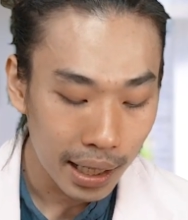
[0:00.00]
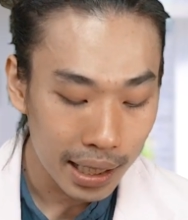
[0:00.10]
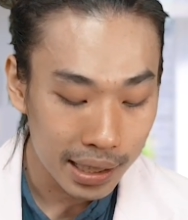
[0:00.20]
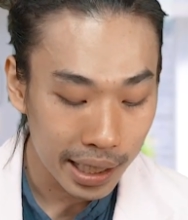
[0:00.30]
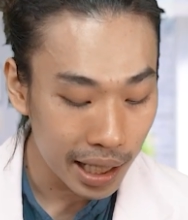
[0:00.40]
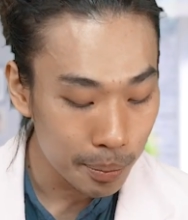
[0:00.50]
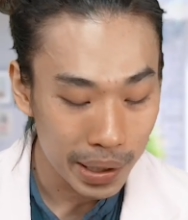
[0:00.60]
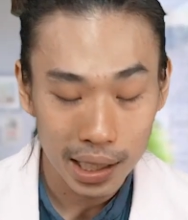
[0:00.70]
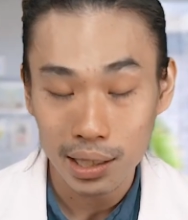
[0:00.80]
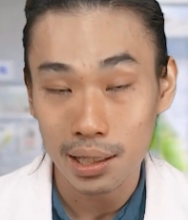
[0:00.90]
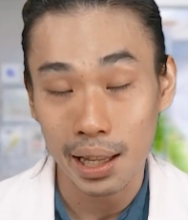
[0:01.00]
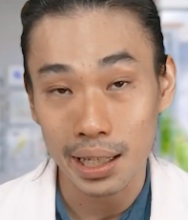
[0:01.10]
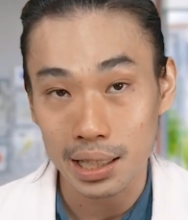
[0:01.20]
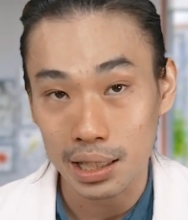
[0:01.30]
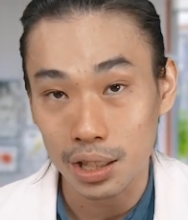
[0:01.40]
It can make
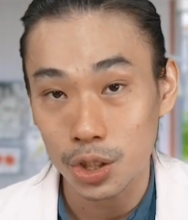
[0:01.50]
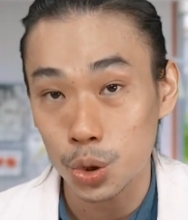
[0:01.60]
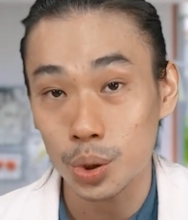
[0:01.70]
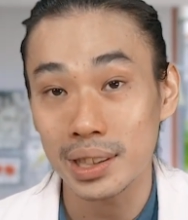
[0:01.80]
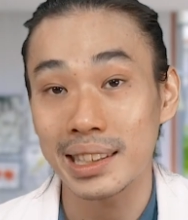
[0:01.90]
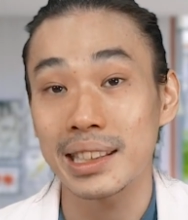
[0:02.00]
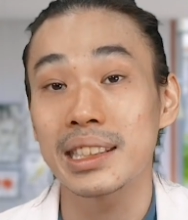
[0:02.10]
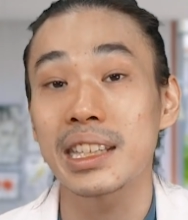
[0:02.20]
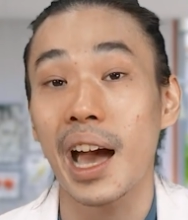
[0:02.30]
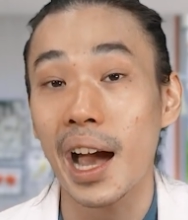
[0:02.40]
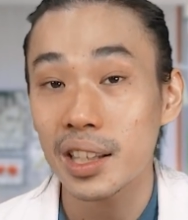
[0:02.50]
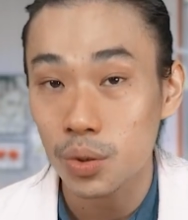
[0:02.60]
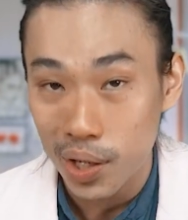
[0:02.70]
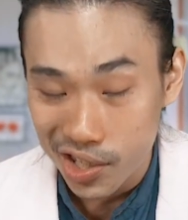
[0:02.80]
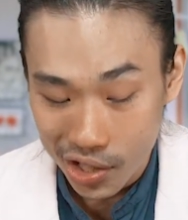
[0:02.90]
like you
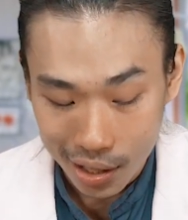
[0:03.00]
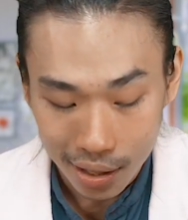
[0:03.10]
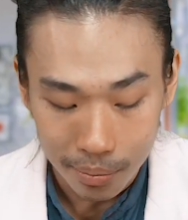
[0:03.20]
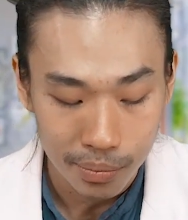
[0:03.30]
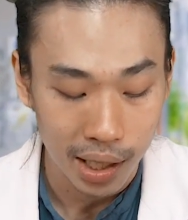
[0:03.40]
dehydration.